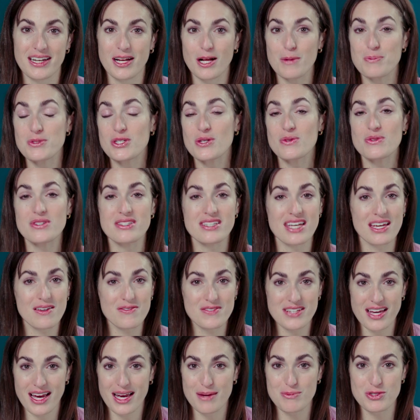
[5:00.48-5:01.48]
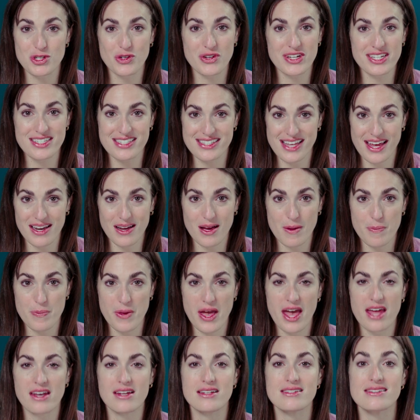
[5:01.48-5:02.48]
It helps you save time during setup,
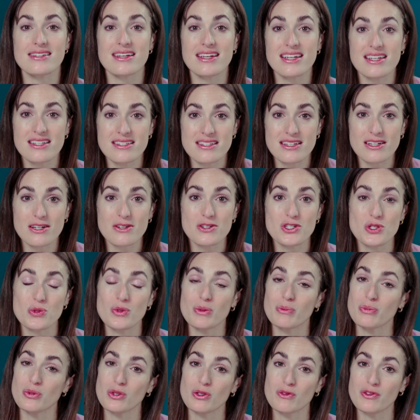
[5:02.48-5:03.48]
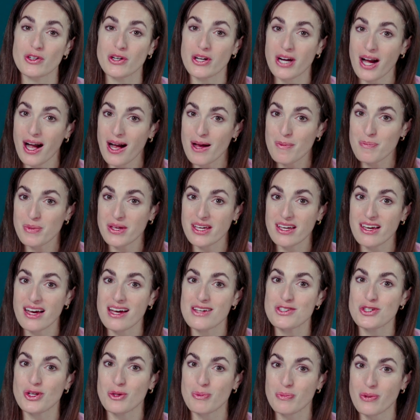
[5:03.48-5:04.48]
and it's easier to improve your copy
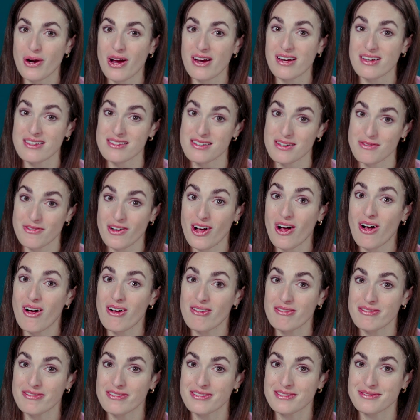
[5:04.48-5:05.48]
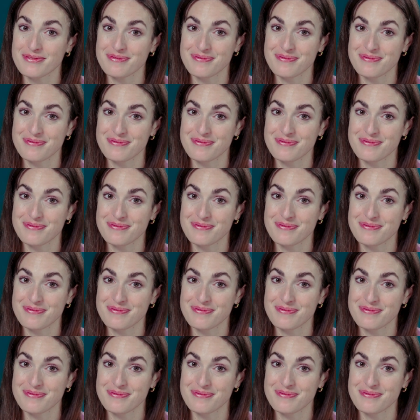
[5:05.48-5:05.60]
as your products evolve.